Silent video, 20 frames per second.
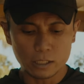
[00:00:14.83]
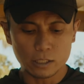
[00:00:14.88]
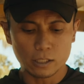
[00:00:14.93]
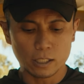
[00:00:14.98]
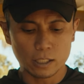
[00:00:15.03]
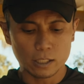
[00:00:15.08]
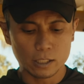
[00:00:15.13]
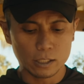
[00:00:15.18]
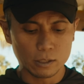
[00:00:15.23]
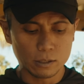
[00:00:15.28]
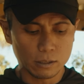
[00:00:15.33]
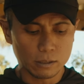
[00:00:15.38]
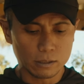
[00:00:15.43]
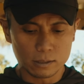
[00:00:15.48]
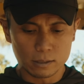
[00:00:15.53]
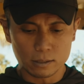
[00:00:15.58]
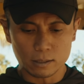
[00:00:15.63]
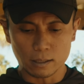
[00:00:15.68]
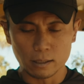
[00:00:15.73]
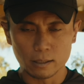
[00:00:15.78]
you're going to do
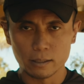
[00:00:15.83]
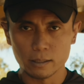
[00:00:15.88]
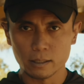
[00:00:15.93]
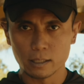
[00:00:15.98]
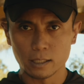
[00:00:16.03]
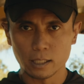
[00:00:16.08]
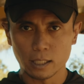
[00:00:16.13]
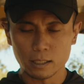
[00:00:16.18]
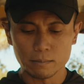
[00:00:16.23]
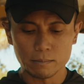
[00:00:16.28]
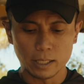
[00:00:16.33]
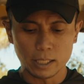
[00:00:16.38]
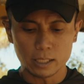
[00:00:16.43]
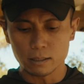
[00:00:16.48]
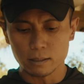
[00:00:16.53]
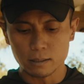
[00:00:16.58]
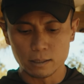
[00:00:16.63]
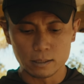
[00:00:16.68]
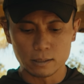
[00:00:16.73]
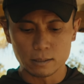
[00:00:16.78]
is clear your gun, make
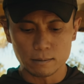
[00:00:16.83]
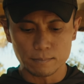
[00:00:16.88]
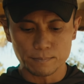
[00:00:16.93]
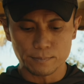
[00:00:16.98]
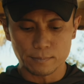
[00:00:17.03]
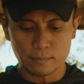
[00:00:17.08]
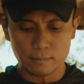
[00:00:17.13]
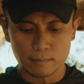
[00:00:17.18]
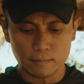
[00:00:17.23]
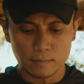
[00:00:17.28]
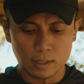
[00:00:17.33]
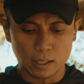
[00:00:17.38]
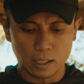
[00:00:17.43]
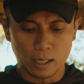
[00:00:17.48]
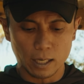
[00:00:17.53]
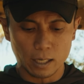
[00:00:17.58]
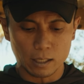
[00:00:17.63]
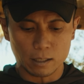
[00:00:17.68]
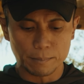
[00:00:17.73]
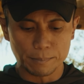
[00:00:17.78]
sure it's
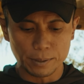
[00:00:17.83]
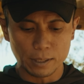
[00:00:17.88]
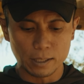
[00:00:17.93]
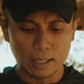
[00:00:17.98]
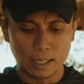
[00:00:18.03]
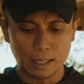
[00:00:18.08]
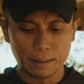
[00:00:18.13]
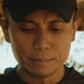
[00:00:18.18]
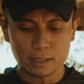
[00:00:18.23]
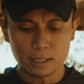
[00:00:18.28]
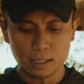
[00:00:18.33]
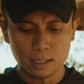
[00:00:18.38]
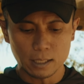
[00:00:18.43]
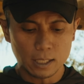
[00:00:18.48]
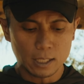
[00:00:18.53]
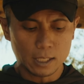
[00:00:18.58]
completely empty.